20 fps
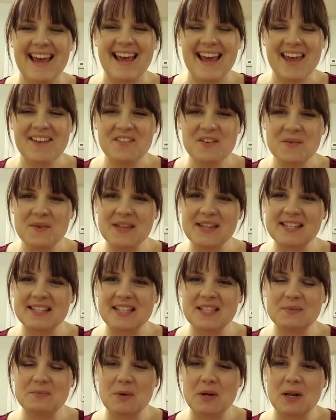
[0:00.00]
Hey everyone,
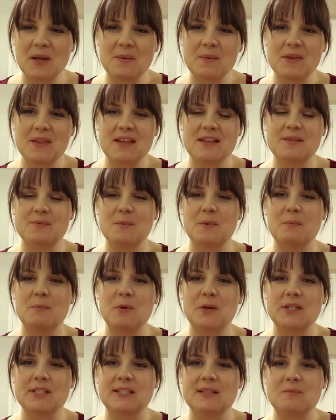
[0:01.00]
this is Brittany with Usborne
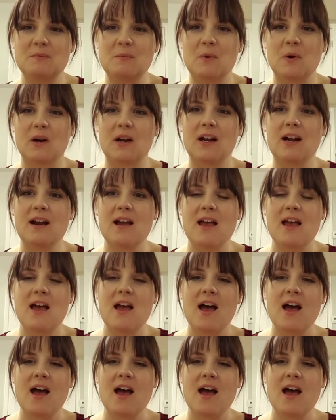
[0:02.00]
Books and More.